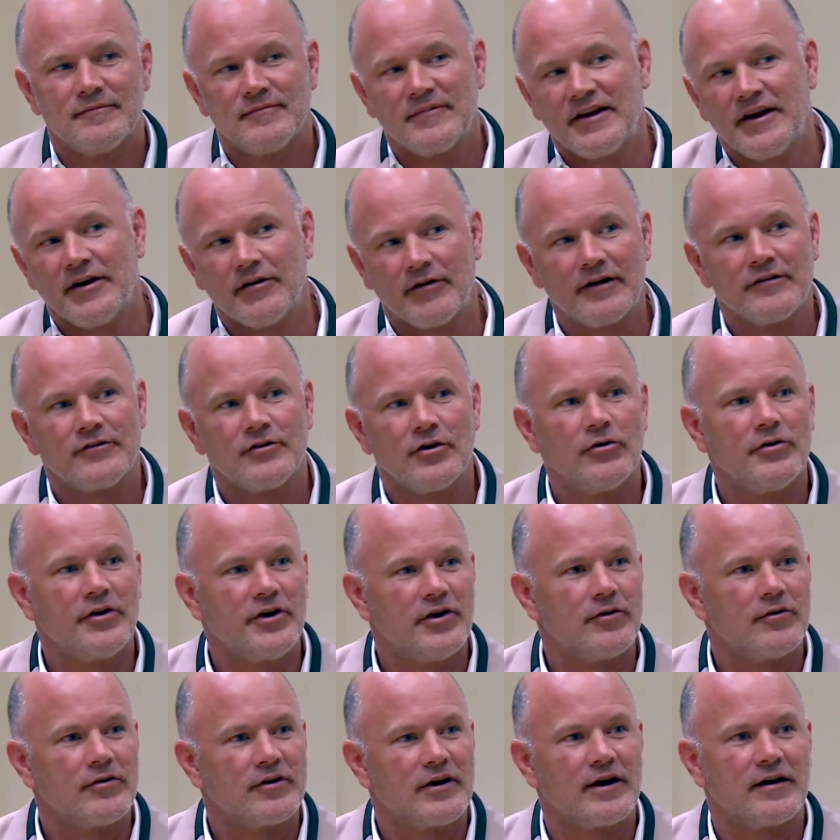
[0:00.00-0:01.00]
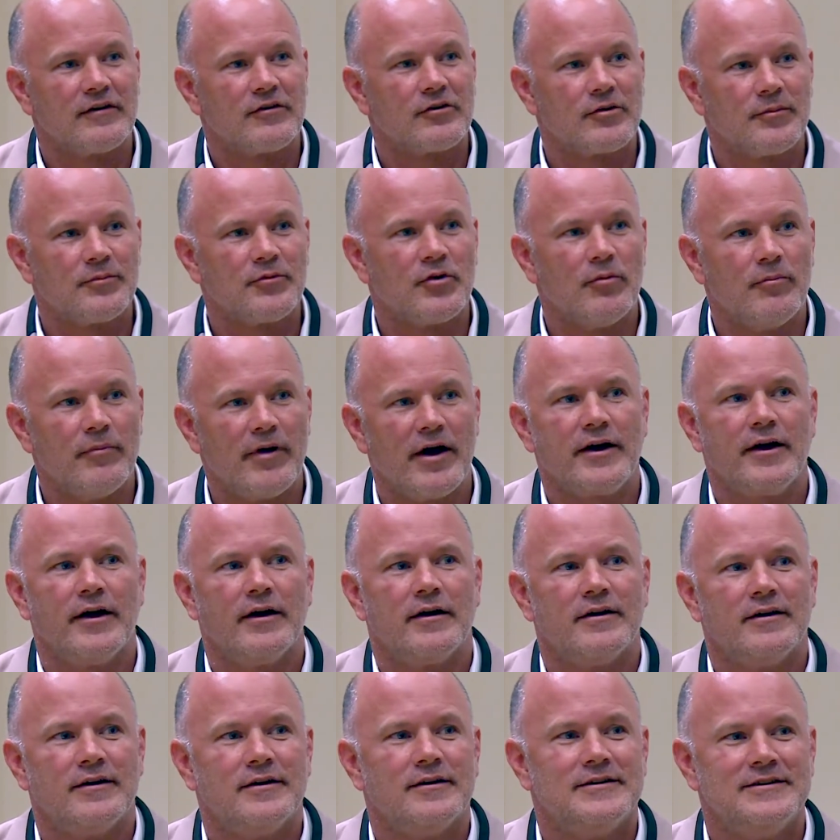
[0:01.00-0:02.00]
here in Tokyo, kind of crypto mecca.